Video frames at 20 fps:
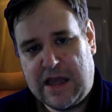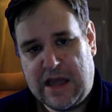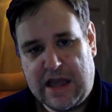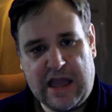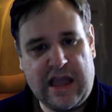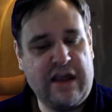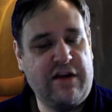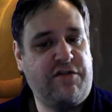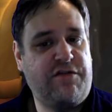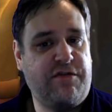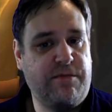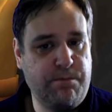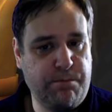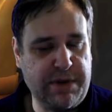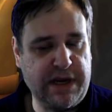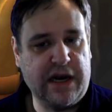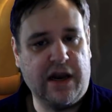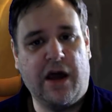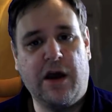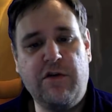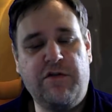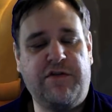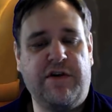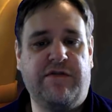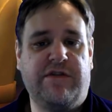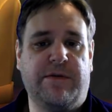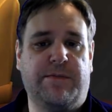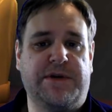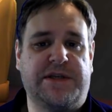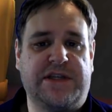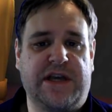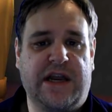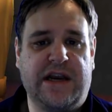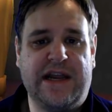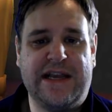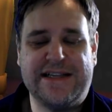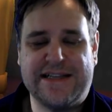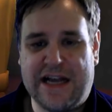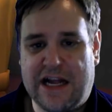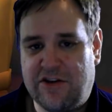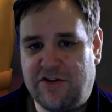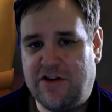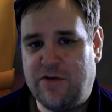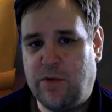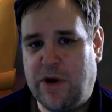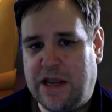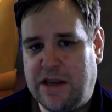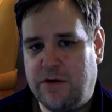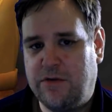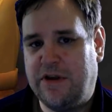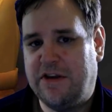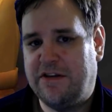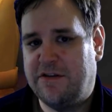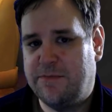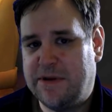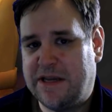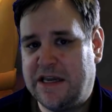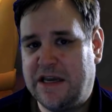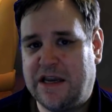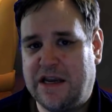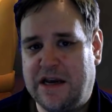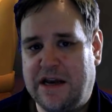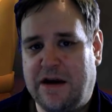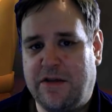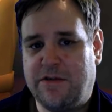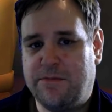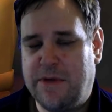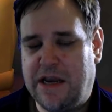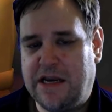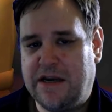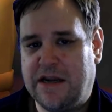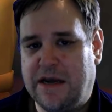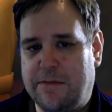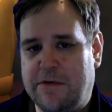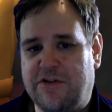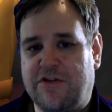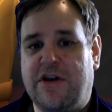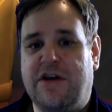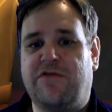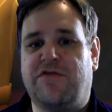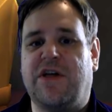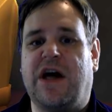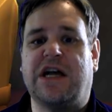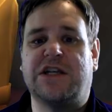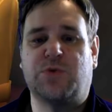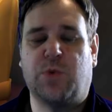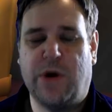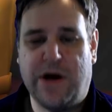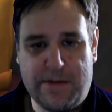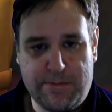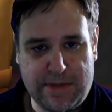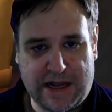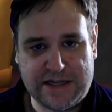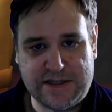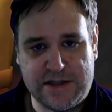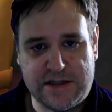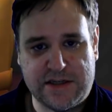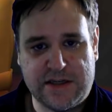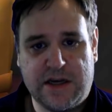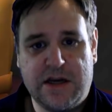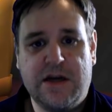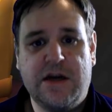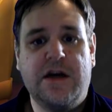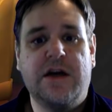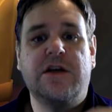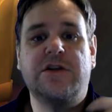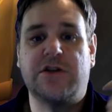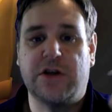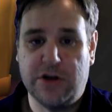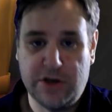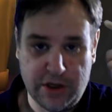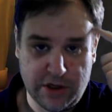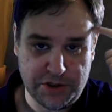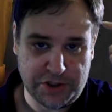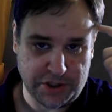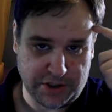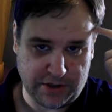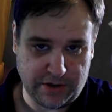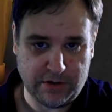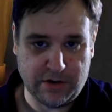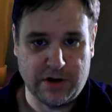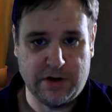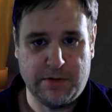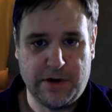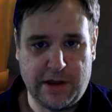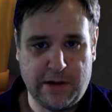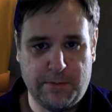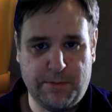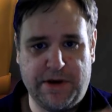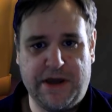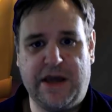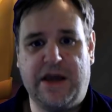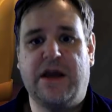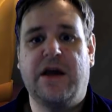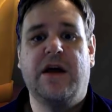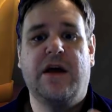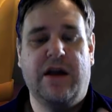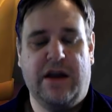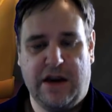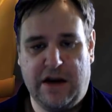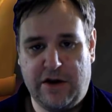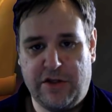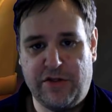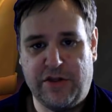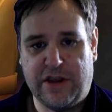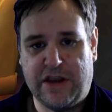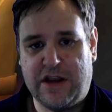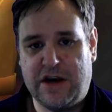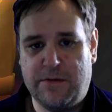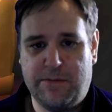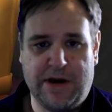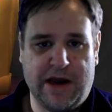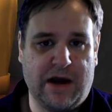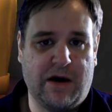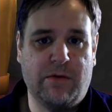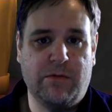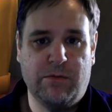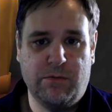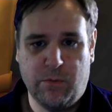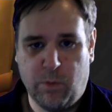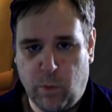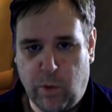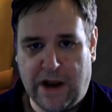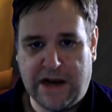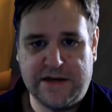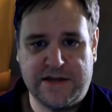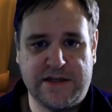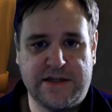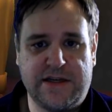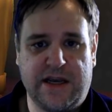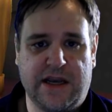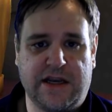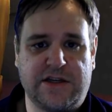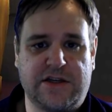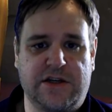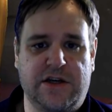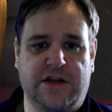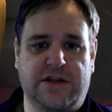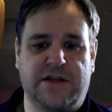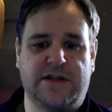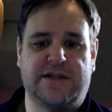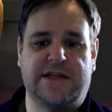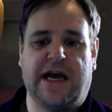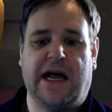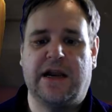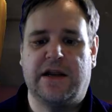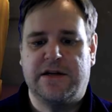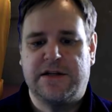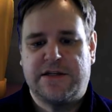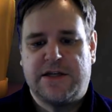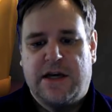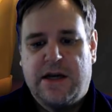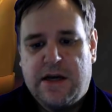if below 50% is actually where you need to be kicking out the main damage, if that's where it matters. So use your noodle a little bit in thinking about when to take certain talents.